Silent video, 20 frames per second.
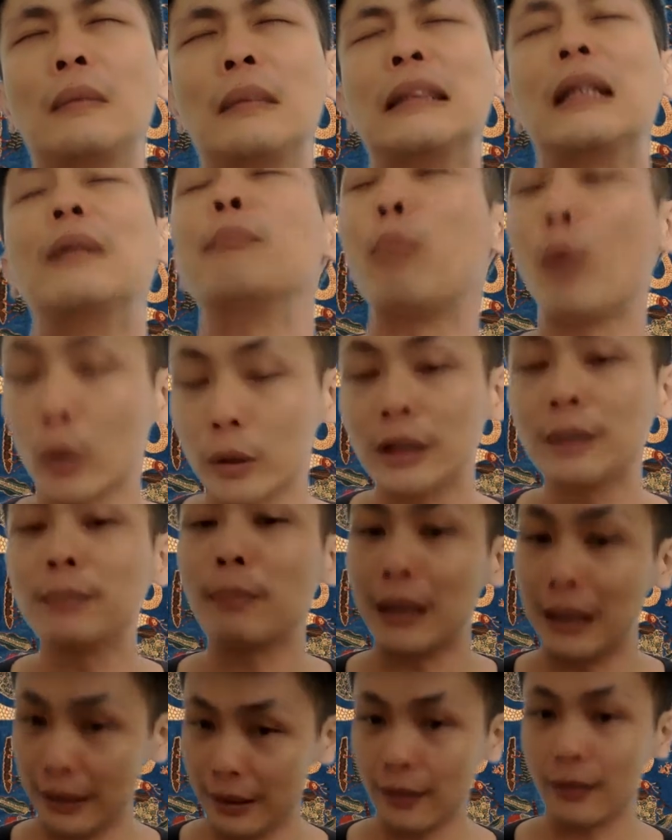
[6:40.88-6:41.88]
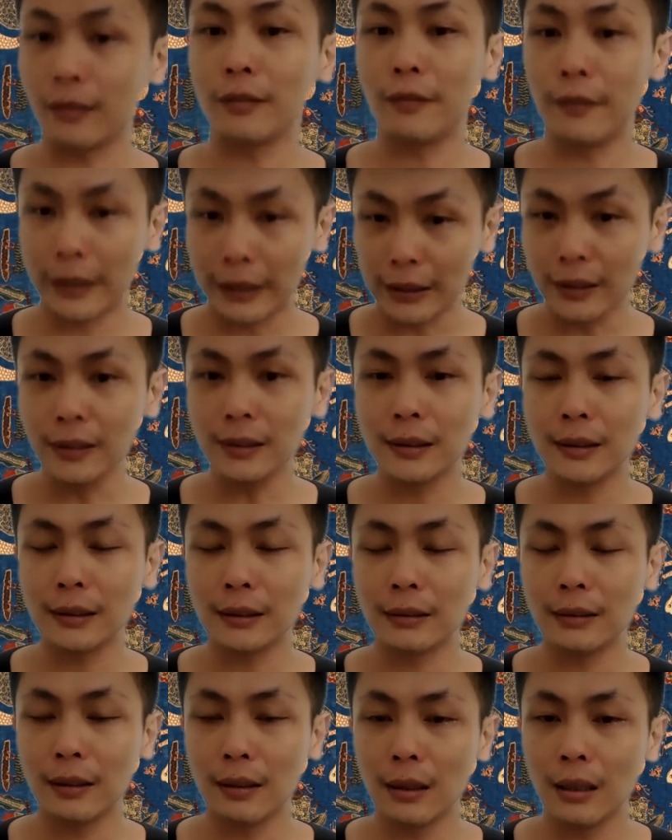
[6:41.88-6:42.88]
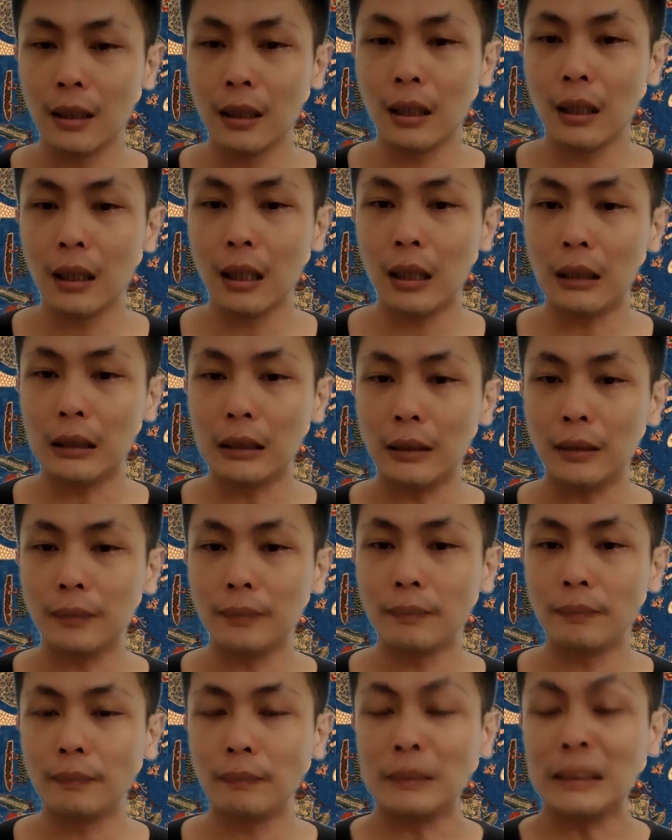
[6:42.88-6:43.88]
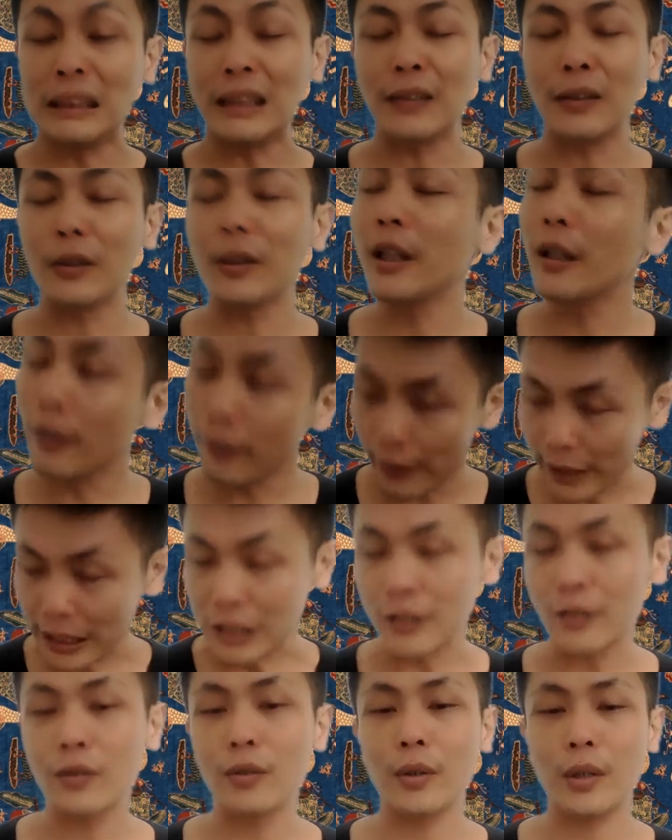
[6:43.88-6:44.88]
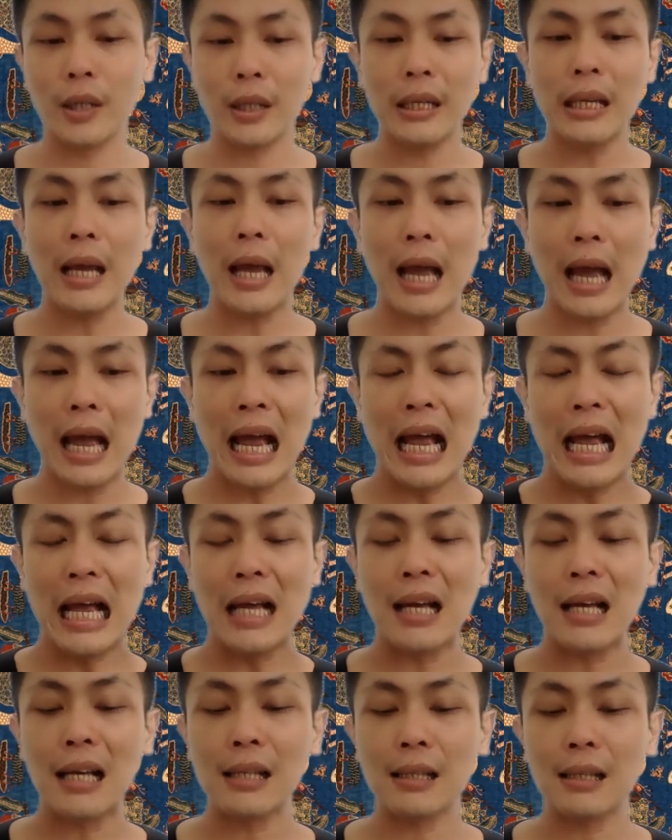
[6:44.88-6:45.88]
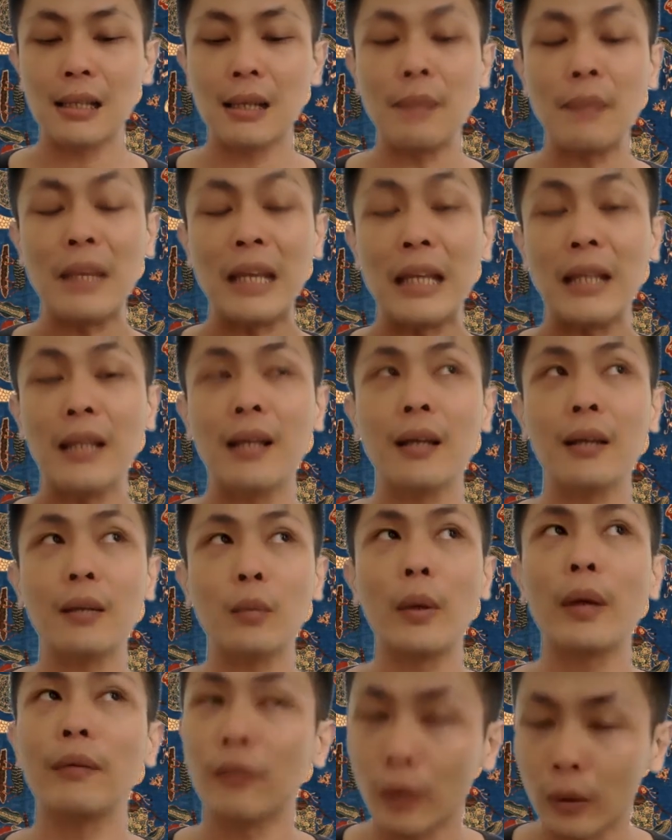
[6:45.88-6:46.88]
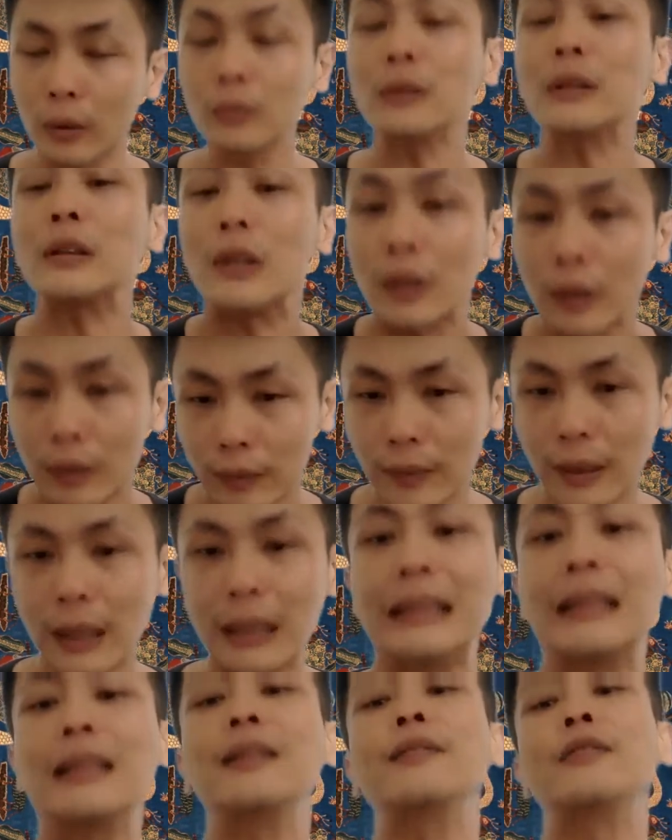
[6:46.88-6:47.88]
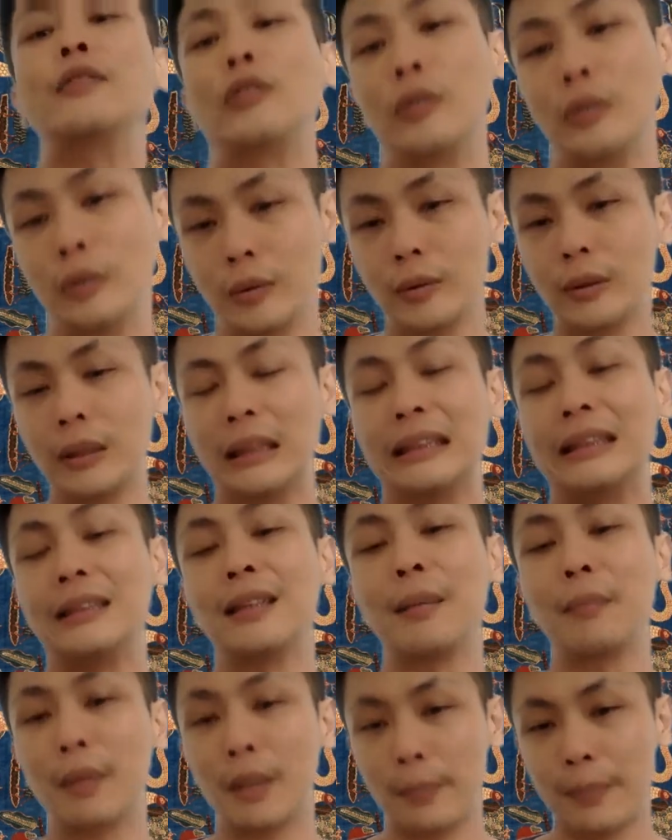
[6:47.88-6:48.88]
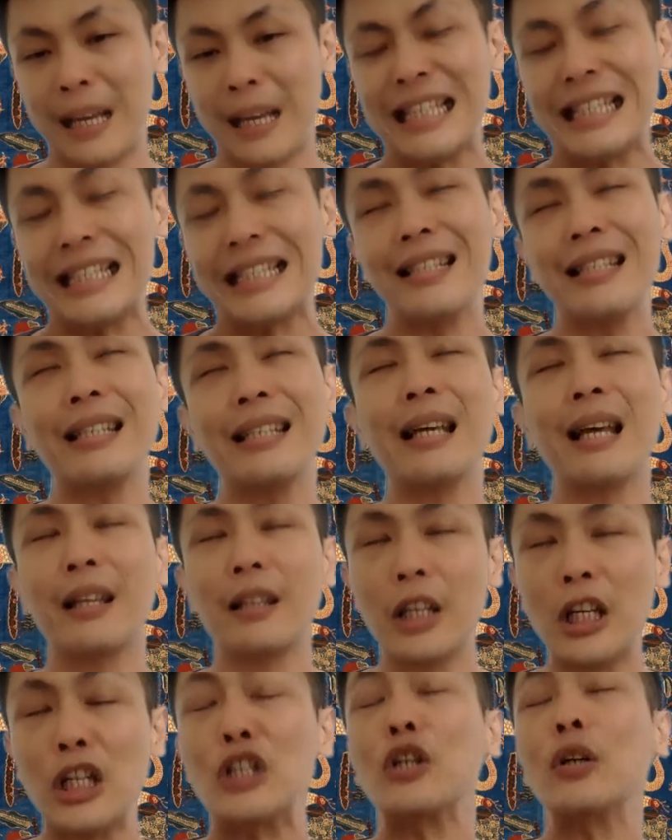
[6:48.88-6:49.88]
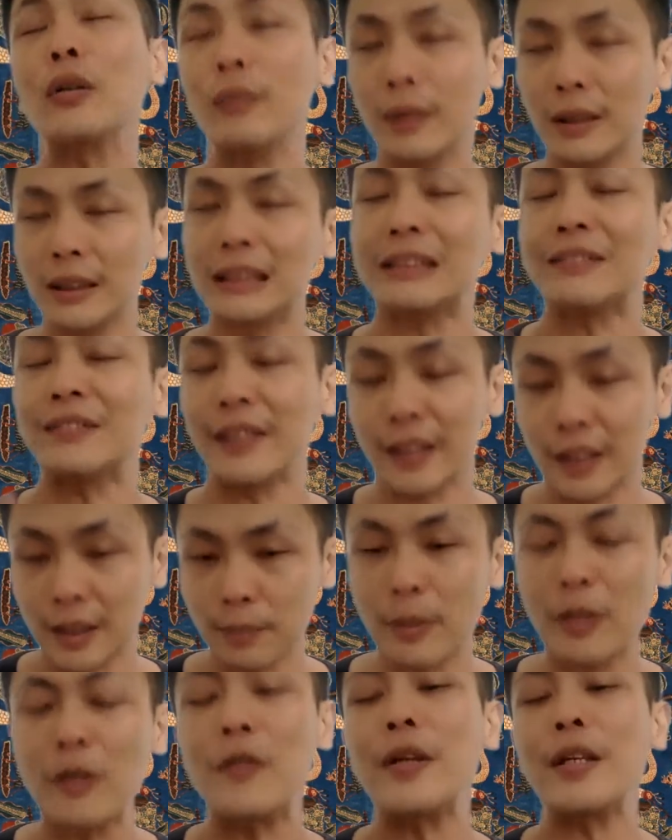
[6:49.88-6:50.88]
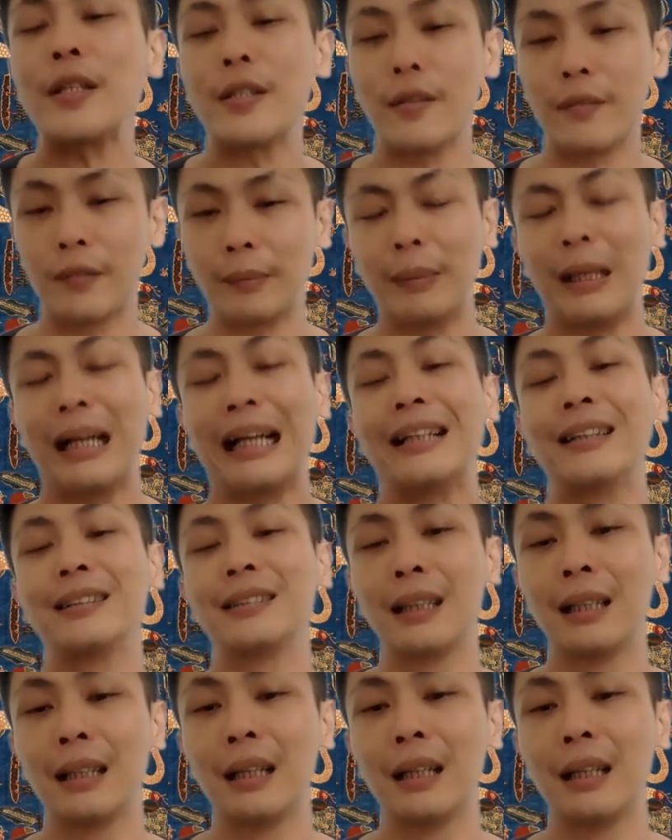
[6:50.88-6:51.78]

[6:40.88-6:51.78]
important political figures, but to think of history as something that we've all sort of like lived through in some capacity, and each of us have experience of the past,